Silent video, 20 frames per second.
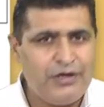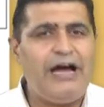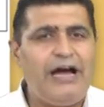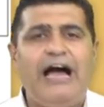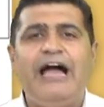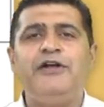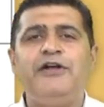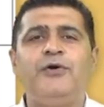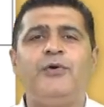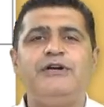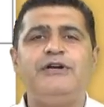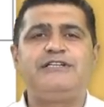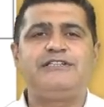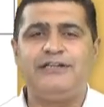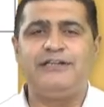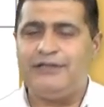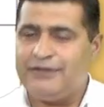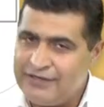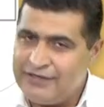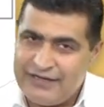I know it,
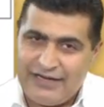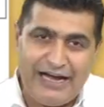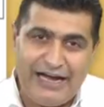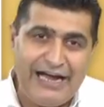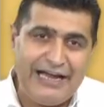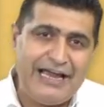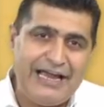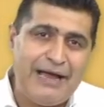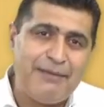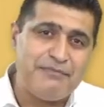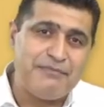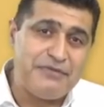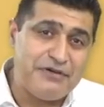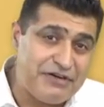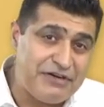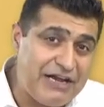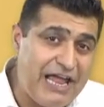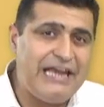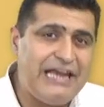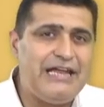sir. I am
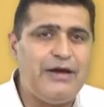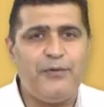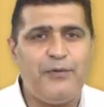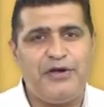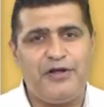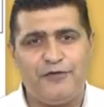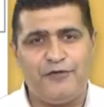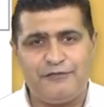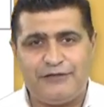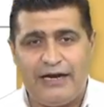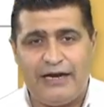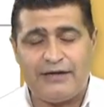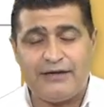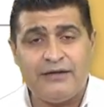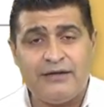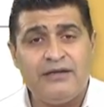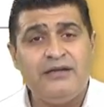really aware of that.